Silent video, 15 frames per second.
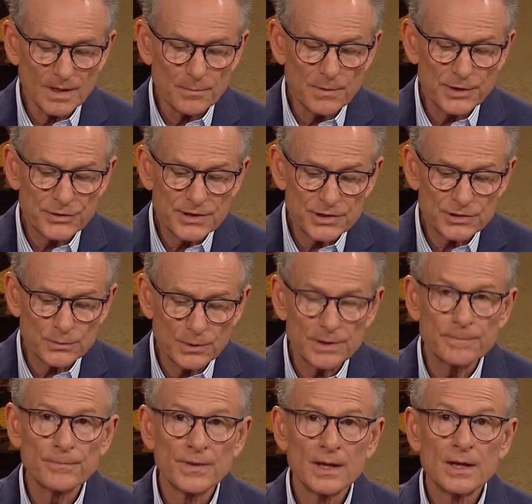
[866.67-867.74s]
but this
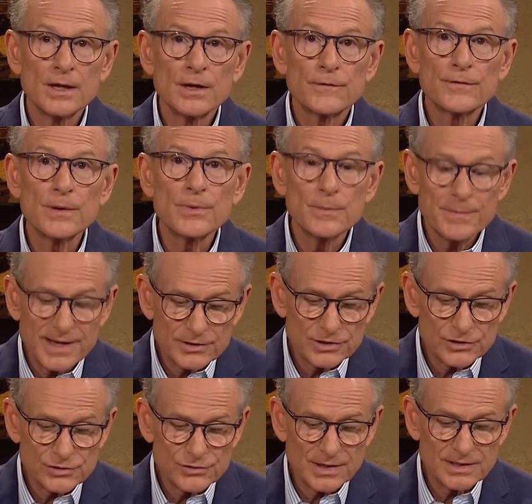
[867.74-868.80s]
one from the
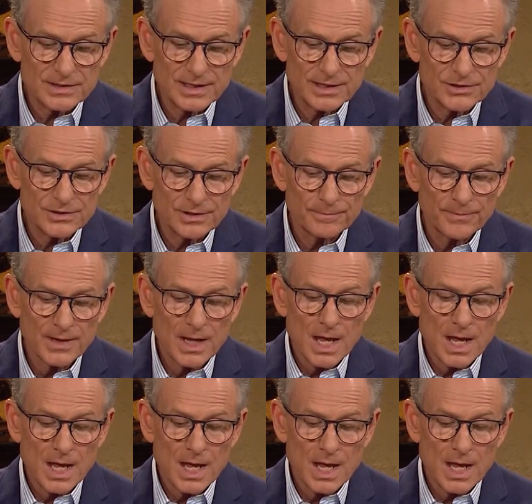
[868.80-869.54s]
Message translation,